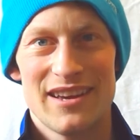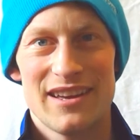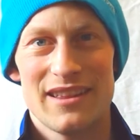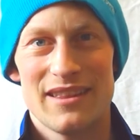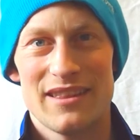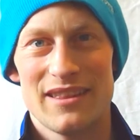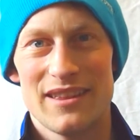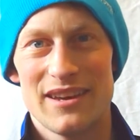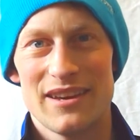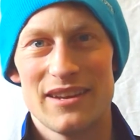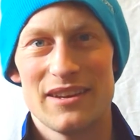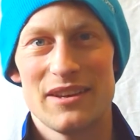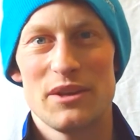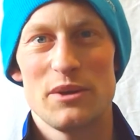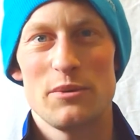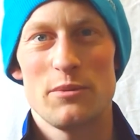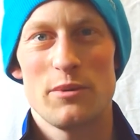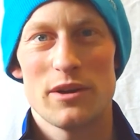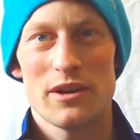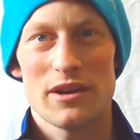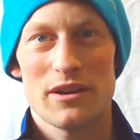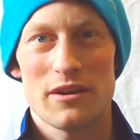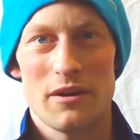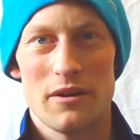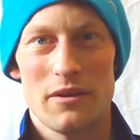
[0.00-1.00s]
then you
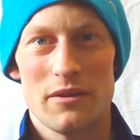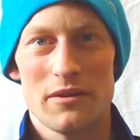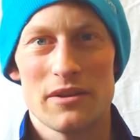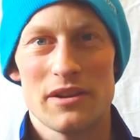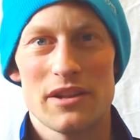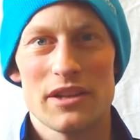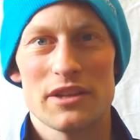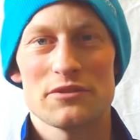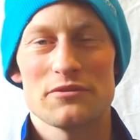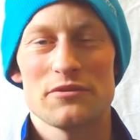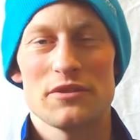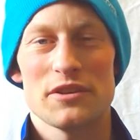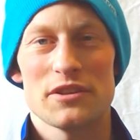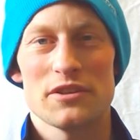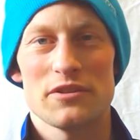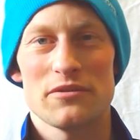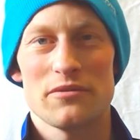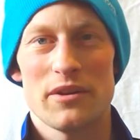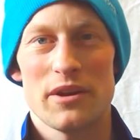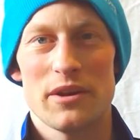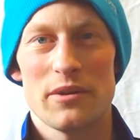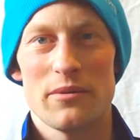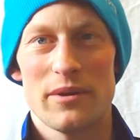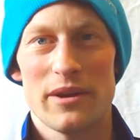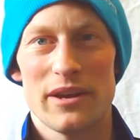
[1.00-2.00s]
want to call an electrician
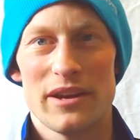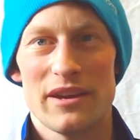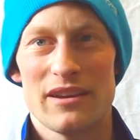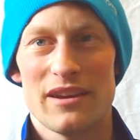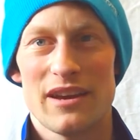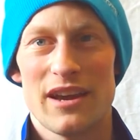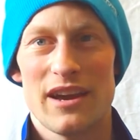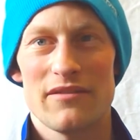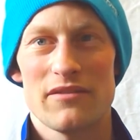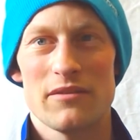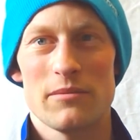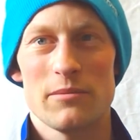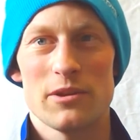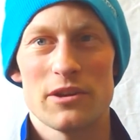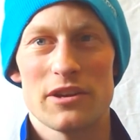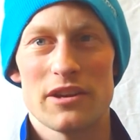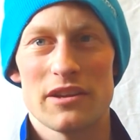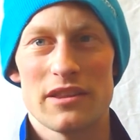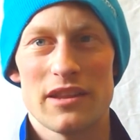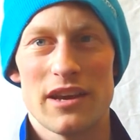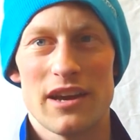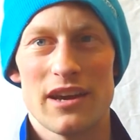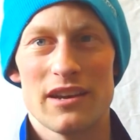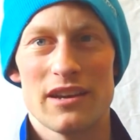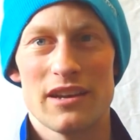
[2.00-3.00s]
right away, have them look at
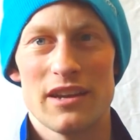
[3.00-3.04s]
that.